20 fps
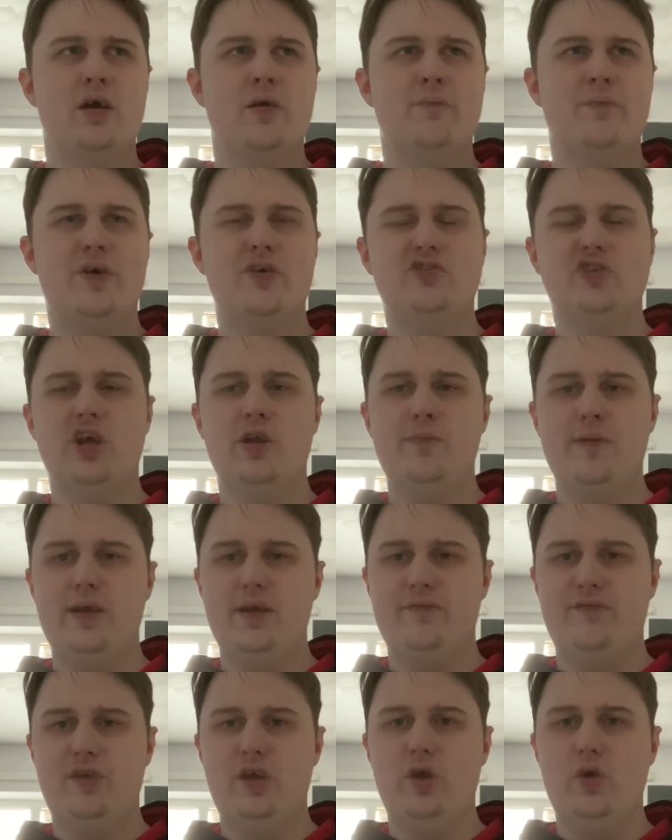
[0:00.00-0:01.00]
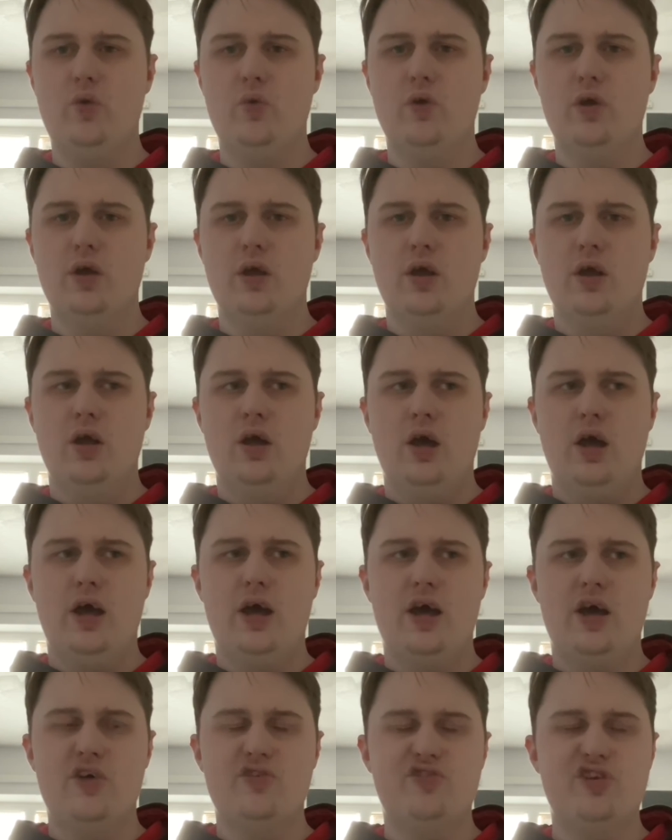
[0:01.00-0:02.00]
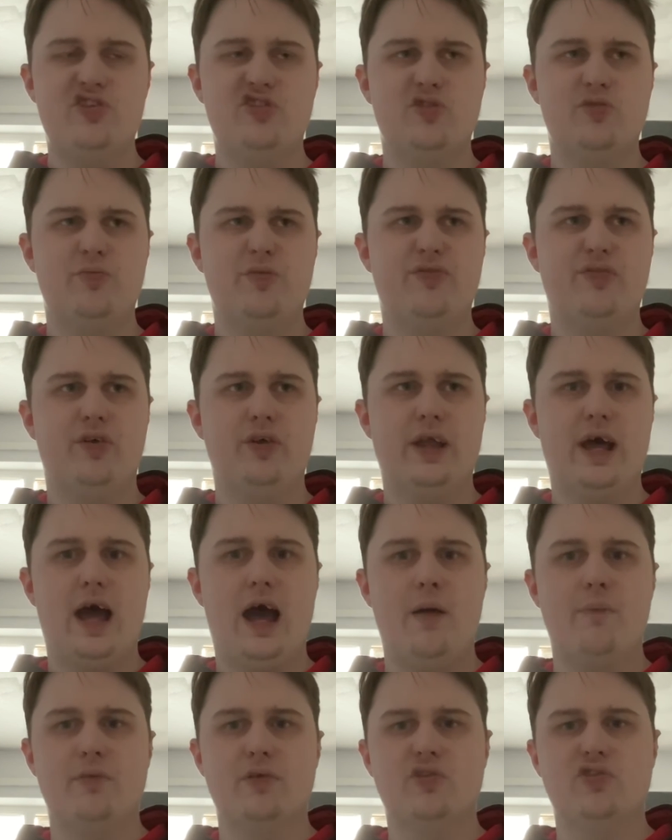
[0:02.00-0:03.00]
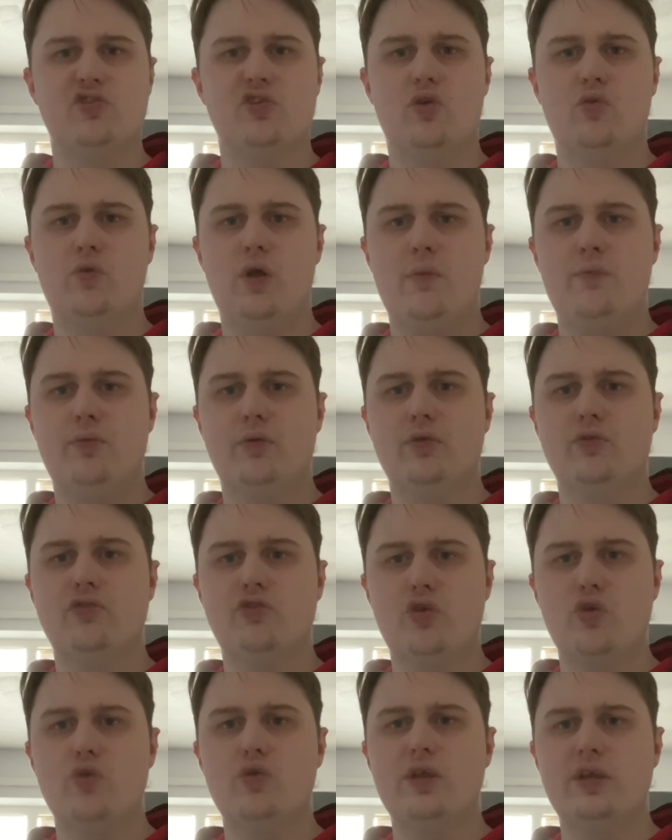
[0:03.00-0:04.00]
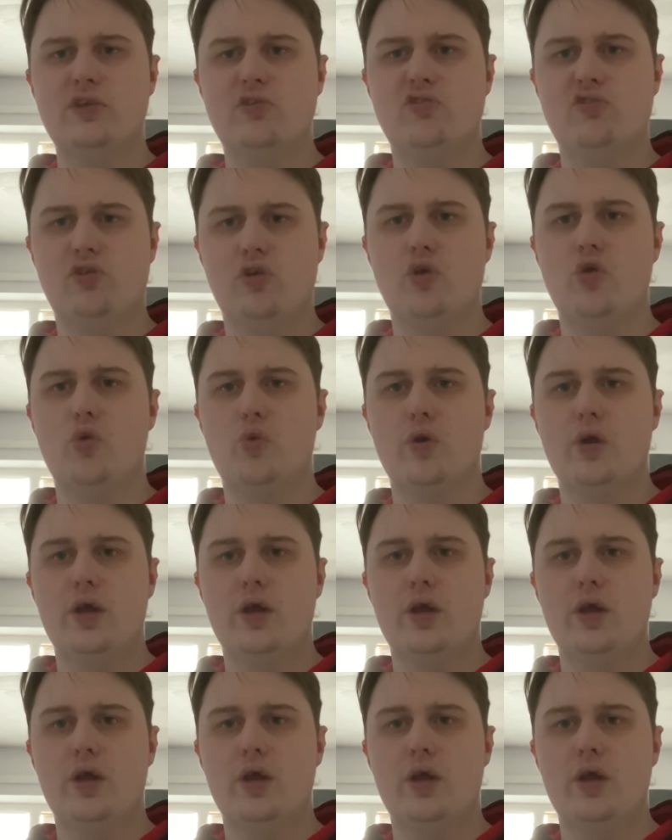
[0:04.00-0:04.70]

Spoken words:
but it's going to be a few seasons before that happens, so Red Bull do need to